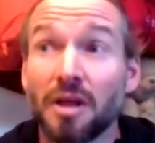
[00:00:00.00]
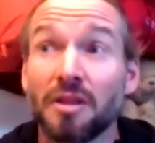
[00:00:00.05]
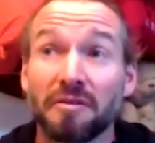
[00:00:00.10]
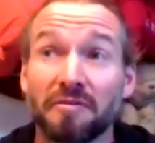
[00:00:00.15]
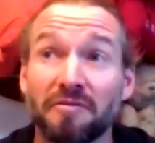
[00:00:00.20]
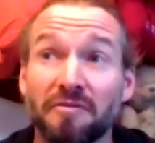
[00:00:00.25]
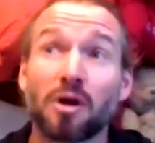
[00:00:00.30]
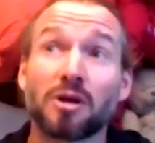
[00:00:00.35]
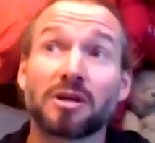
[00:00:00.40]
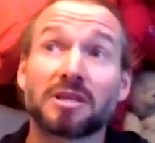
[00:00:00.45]
The
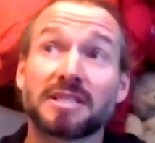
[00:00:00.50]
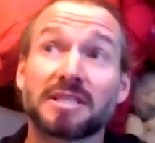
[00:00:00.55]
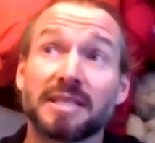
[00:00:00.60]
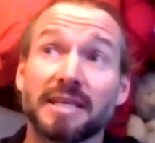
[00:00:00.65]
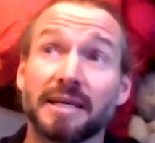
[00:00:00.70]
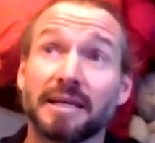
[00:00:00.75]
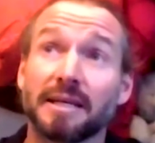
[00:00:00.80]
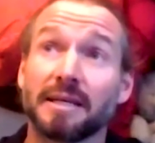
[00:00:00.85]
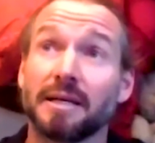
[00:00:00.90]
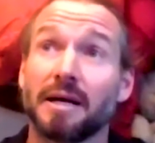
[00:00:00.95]
vlogs
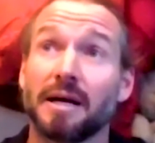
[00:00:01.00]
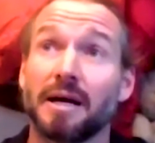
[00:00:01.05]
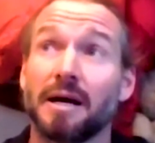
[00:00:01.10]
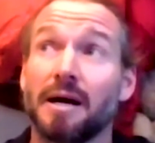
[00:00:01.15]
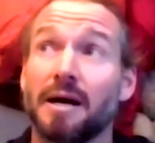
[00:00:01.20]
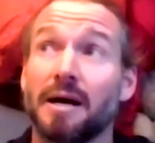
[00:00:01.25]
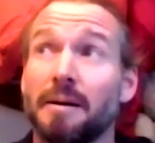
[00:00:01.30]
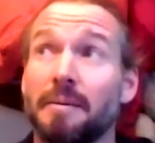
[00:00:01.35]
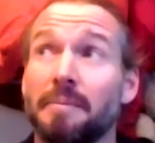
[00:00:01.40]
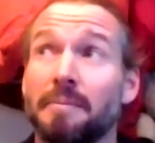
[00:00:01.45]
thing,
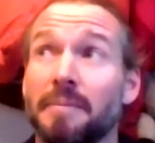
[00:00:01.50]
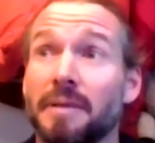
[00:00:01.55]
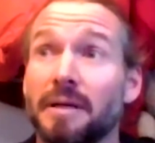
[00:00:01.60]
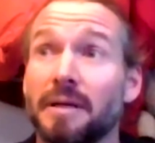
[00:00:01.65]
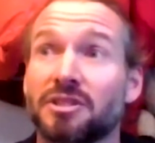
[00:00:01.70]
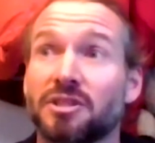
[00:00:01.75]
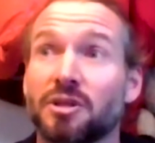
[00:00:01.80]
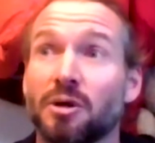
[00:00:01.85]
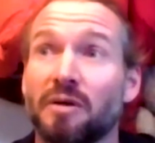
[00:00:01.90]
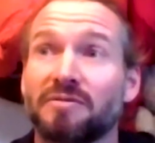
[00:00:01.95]

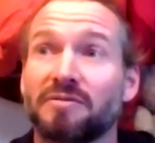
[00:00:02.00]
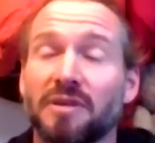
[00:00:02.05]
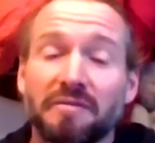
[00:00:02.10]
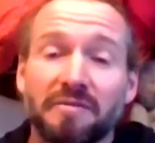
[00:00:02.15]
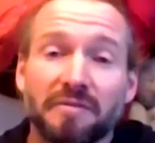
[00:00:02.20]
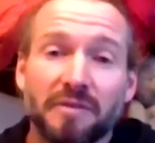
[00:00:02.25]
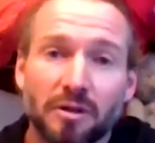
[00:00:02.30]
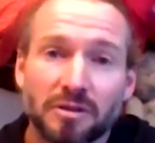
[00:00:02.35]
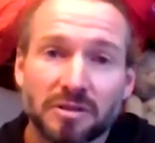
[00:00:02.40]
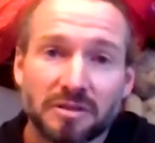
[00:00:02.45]
so I've
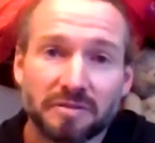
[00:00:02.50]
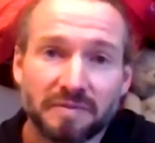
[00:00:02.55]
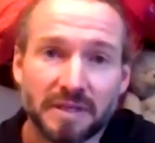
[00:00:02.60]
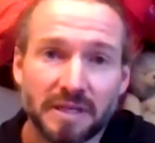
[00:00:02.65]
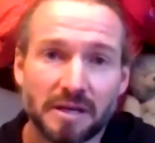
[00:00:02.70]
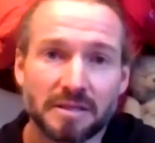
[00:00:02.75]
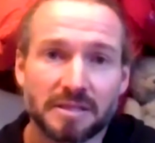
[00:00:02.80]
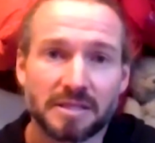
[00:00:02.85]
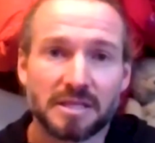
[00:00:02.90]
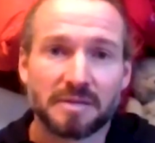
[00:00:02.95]
done lots of
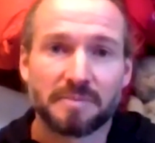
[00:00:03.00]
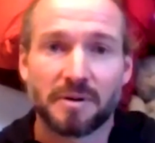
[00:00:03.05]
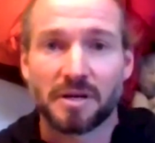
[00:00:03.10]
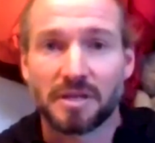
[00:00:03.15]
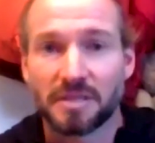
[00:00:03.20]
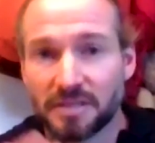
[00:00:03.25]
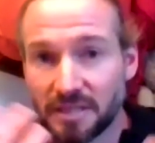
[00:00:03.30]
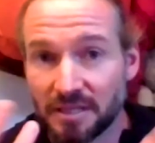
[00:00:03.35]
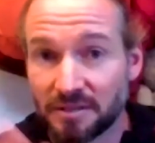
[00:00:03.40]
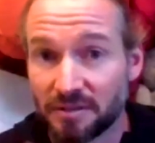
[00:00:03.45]
videos in the past.